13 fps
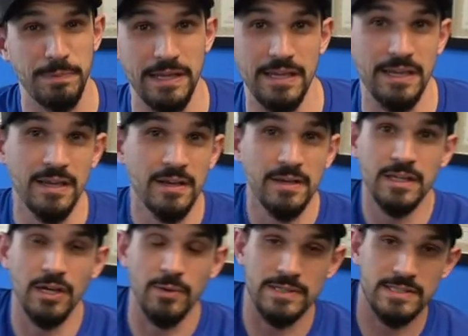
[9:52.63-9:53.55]
be,
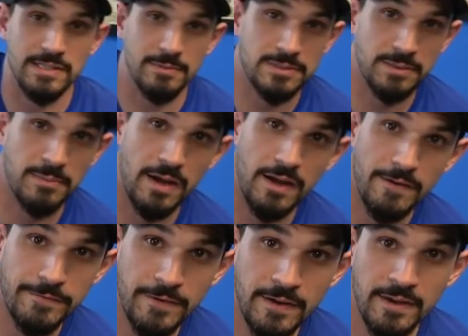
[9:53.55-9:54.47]
you know, a symptom
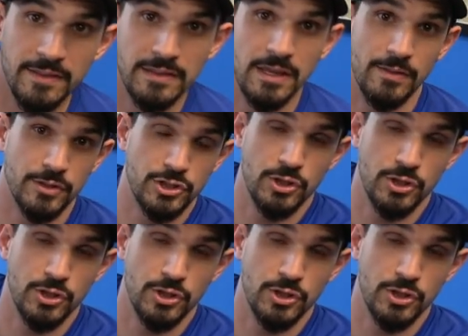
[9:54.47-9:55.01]
of, you know, the